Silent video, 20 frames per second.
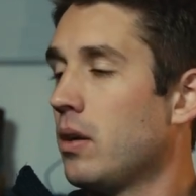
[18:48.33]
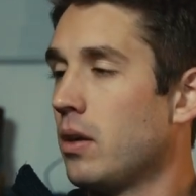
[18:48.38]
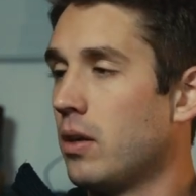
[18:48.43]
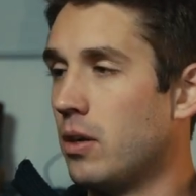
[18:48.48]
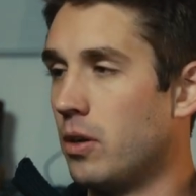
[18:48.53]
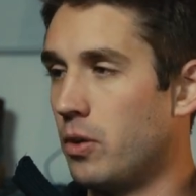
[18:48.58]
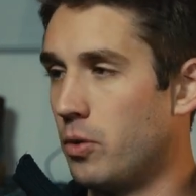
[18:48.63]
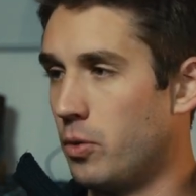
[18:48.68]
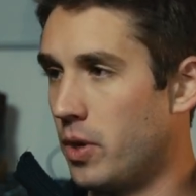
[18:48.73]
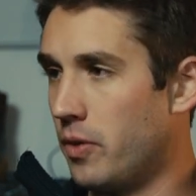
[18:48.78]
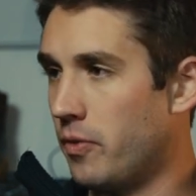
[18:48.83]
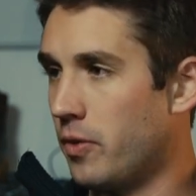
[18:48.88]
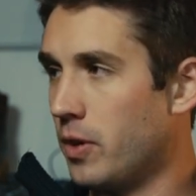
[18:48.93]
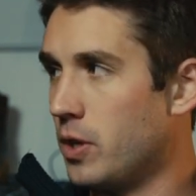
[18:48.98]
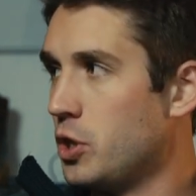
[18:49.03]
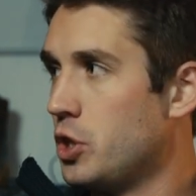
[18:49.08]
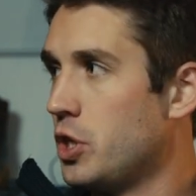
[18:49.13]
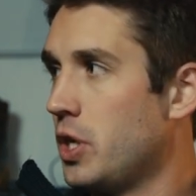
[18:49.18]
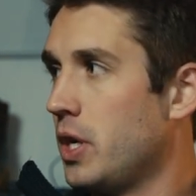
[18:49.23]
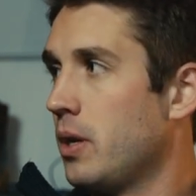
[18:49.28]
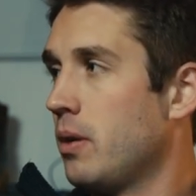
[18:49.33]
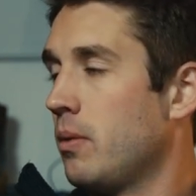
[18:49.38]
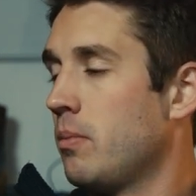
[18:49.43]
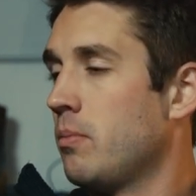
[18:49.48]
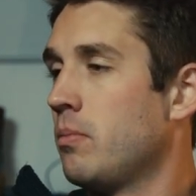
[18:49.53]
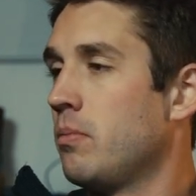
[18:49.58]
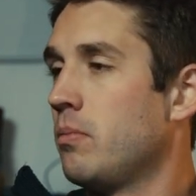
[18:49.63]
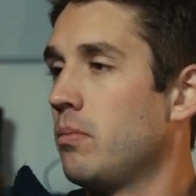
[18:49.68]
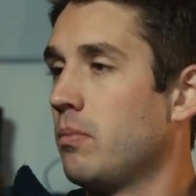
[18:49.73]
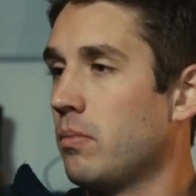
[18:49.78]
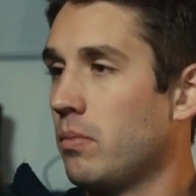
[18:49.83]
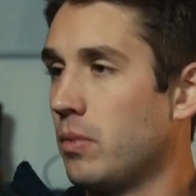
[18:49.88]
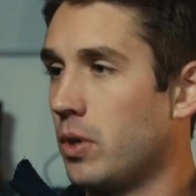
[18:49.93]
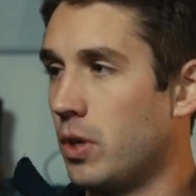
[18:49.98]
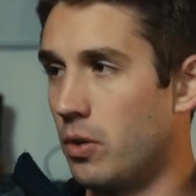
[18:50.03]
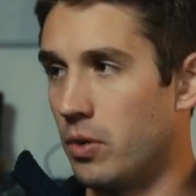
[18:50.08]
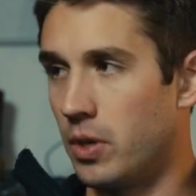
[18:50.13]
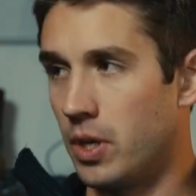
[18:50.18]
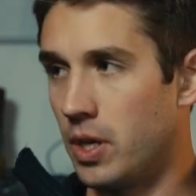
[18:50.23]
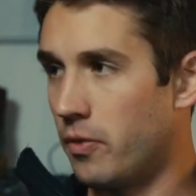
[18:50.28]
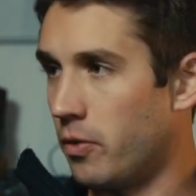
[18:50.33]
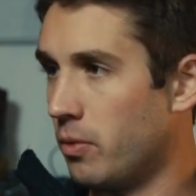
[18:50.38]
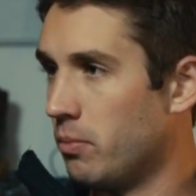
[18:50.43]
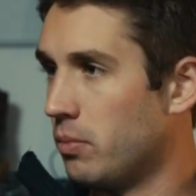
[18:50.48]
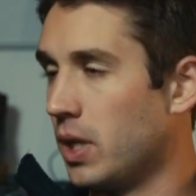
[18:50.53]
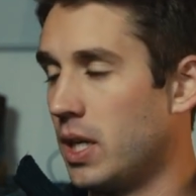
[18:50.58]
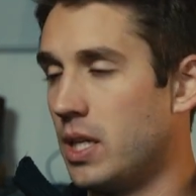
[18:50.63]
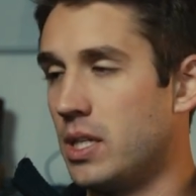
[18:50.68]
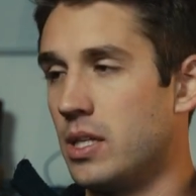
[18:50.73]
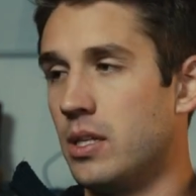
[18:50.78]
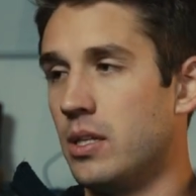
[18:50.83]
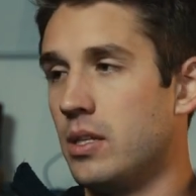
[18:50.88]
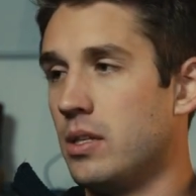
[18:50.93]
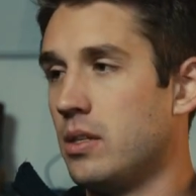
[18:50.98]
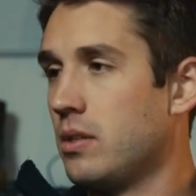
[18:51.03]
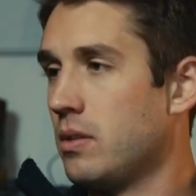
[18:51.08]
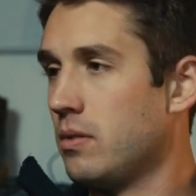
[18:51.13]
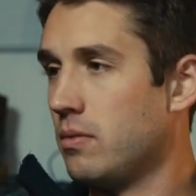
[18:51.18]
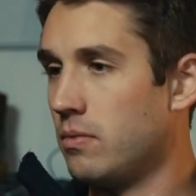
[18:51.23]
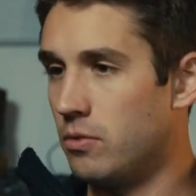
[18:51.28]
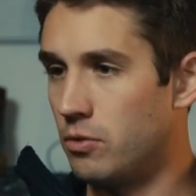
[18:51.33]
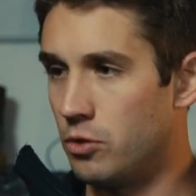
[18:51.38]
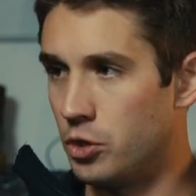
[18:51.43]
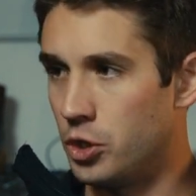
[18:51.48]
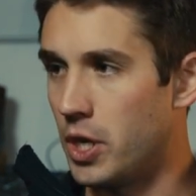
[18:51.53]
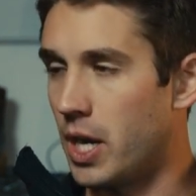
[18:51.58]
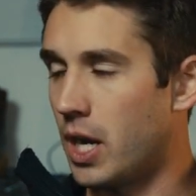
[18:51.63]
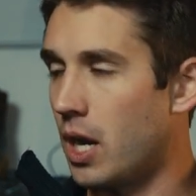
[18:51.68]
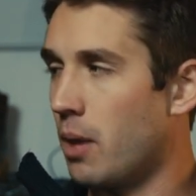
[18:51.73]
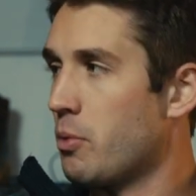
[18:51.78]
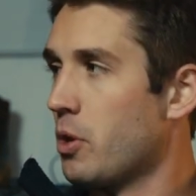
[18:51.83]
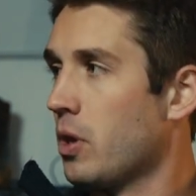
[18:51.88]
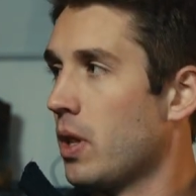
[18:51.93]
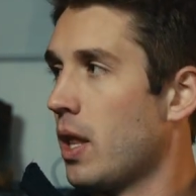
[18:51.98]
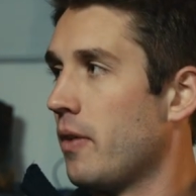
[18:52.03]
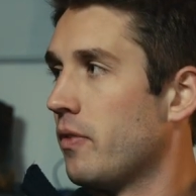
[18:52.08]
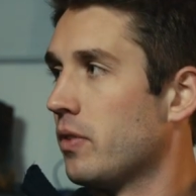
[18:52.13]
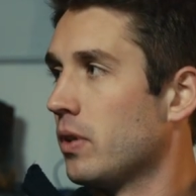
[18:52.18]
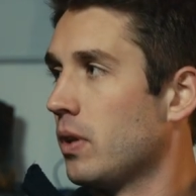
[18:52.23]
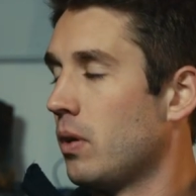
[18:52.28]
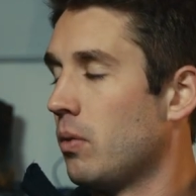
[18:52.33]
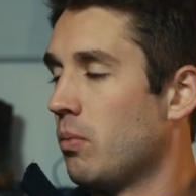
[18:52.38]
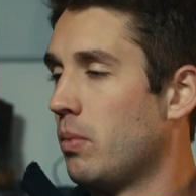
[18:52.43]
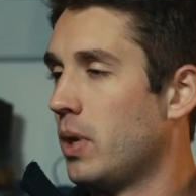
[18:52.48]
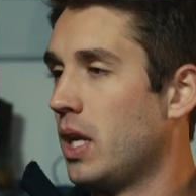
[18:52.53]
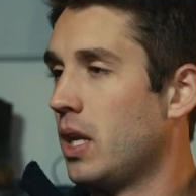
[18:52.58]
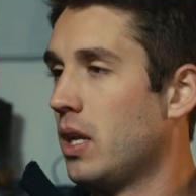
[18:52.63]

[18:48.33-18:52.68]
Go to a different gym, go to different places, shake up your life a little bit.